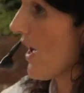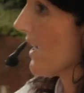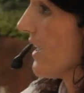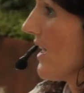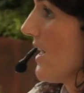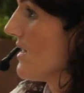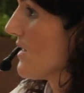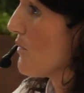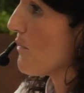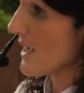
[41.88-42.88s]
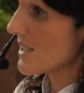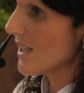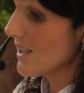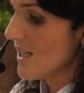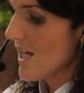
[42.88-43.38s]
of onion in some
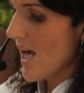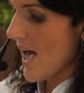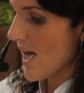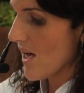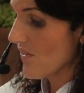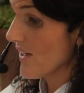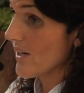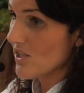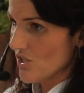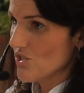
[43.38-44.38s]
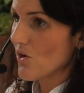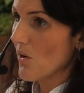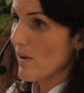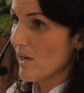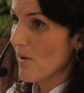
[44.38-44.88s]
butter. Then, as you saw, I
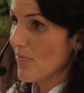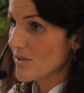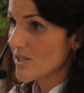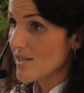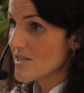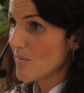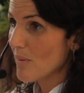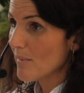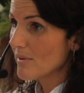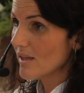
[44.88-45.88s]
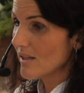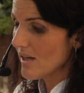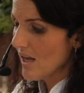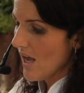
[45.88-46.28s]
went in with the diced up pumpkin.